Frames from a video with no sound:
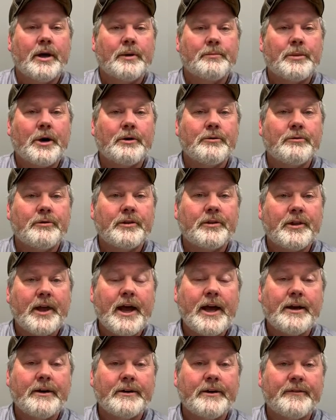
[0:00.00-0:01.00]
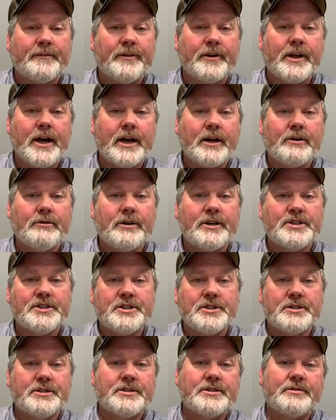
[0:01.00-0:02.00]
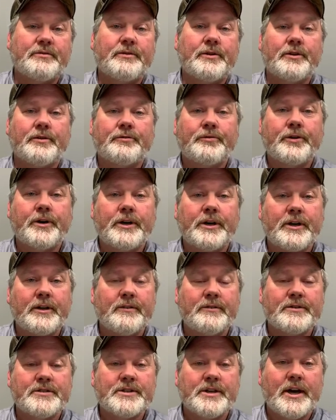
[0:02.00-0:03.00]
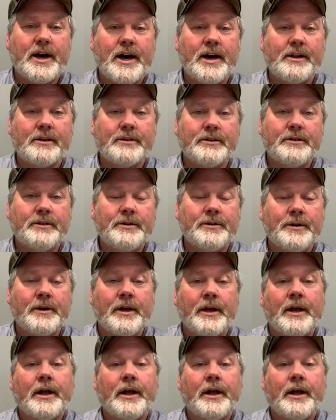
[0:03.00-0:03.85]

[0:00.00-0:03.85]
But with that, if you got questions, feel free to give us a holler.